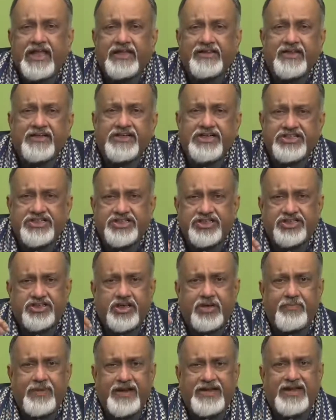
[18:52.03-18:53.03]
the
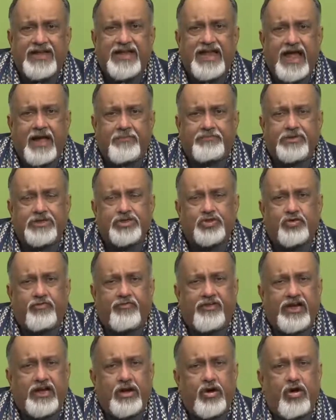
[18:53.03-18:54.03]
decision making happens
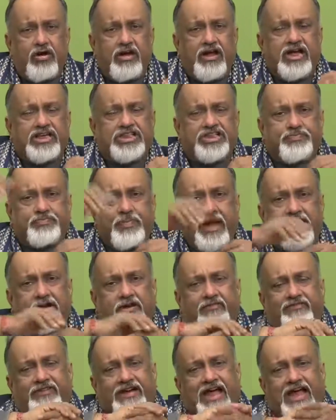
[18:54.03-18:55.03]
over a longer span
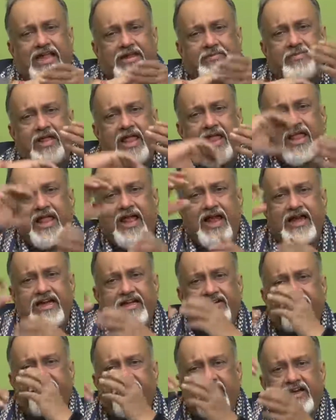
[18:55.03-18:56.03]
of time, and
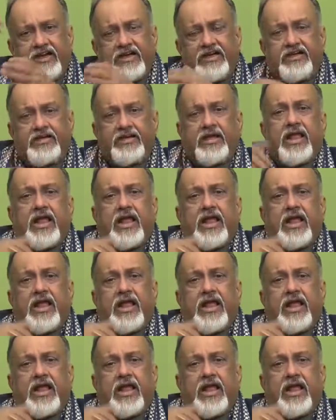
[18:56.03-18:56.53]
different